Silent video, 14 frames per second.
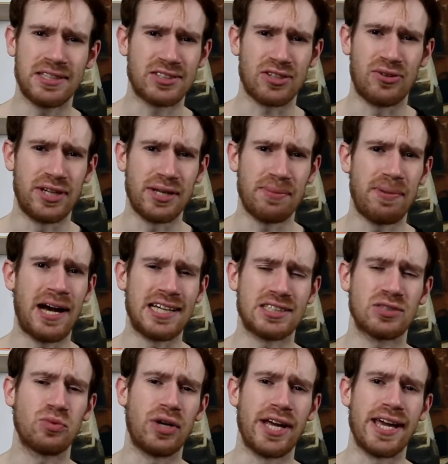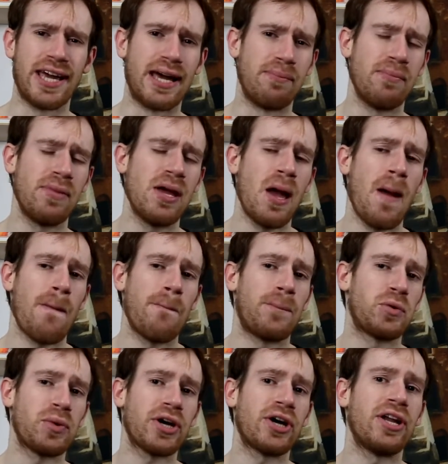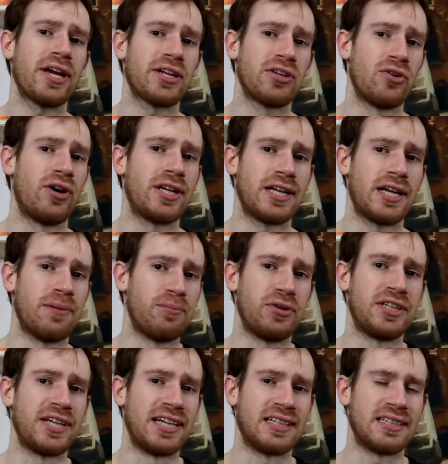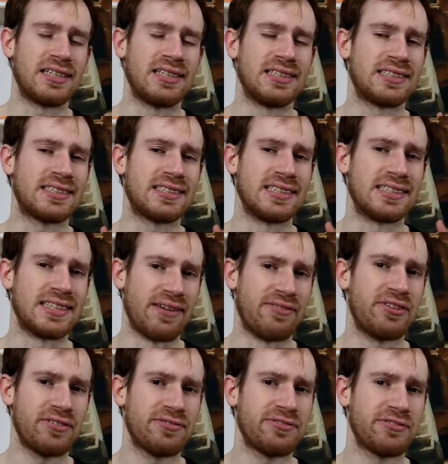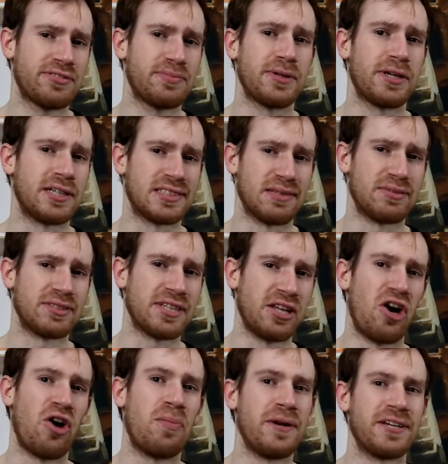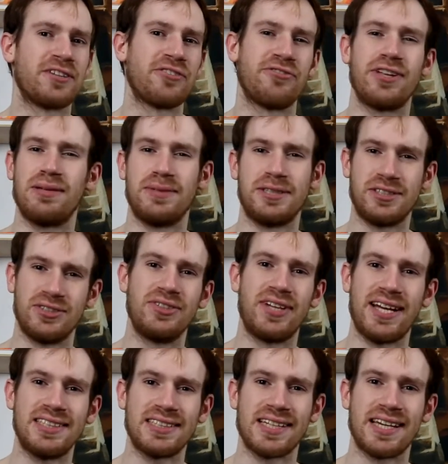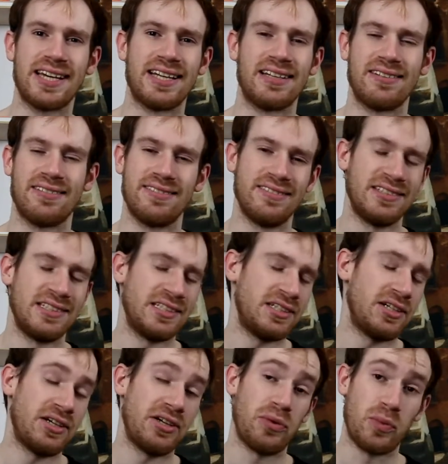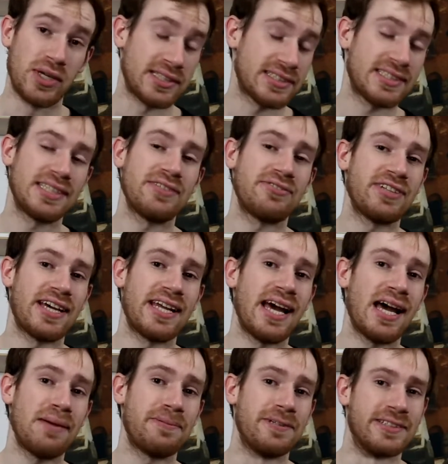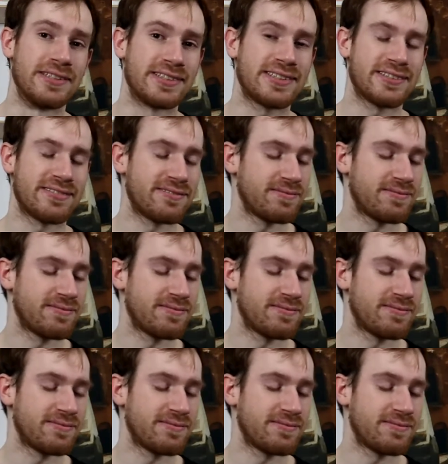It's already past 1 AM. But we're gonna ignore that and pretend it's the 7th, because I'm still hoping to film in 2 days again. We'll see if that happens.